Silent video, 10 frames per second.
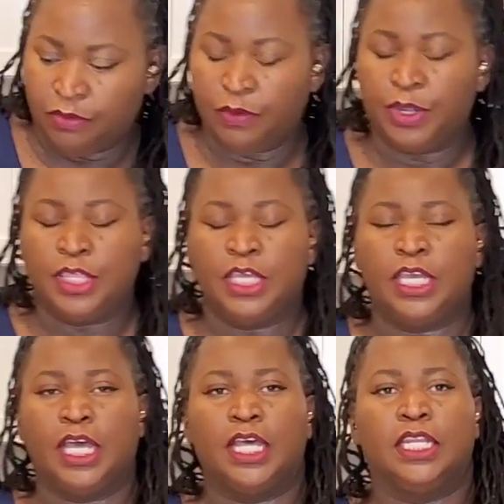for
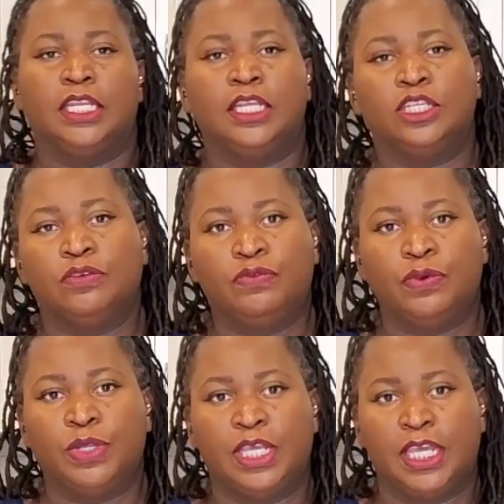the Ninja
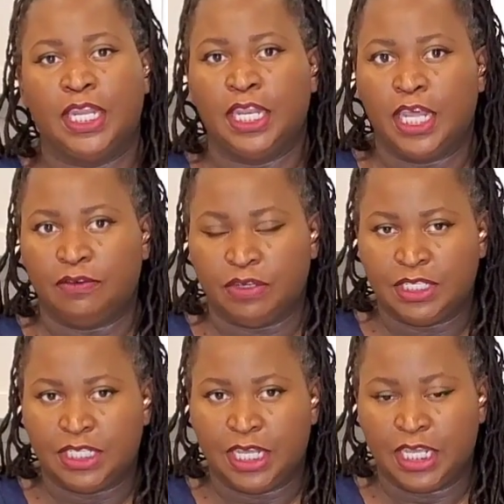Foodi Never
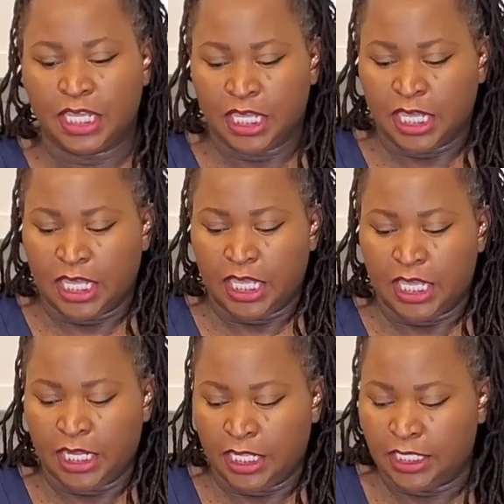Stick.
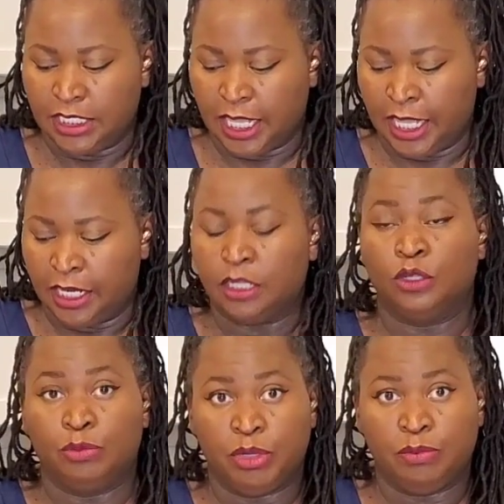It's anodized
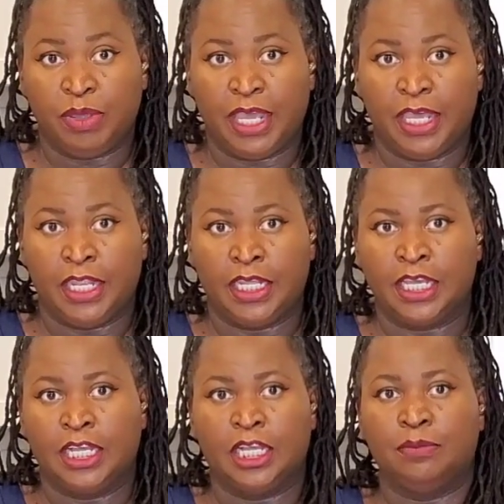aluminum.
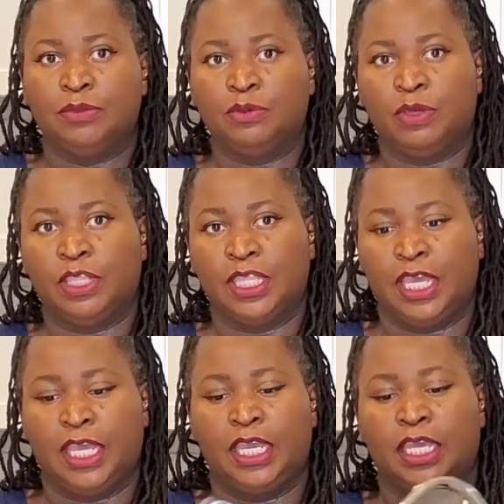Comes with
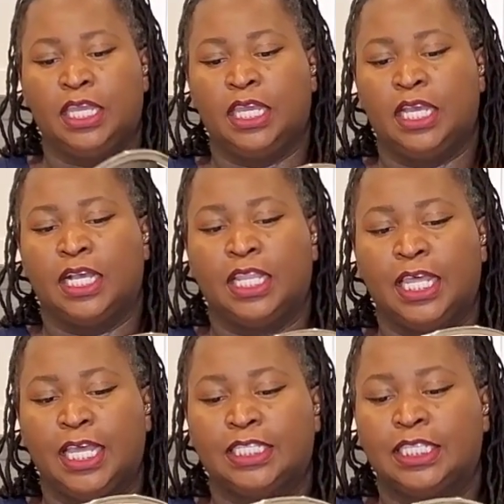a
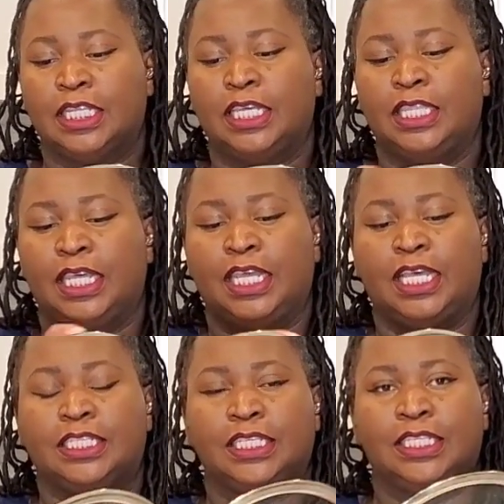glass lid that
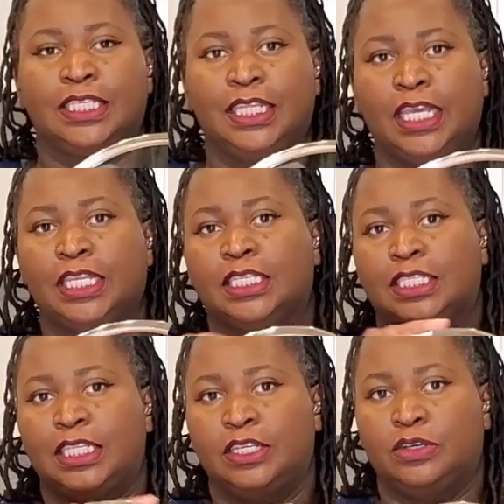has a stainless
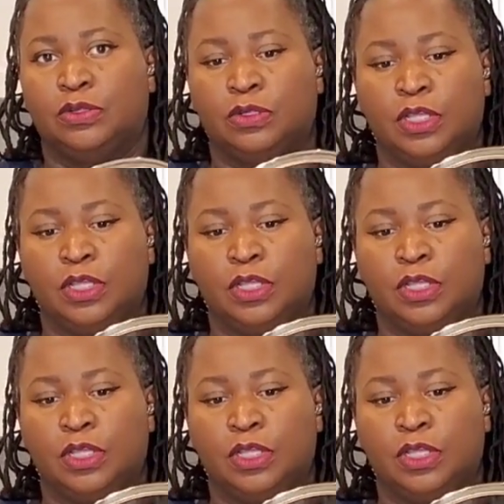steel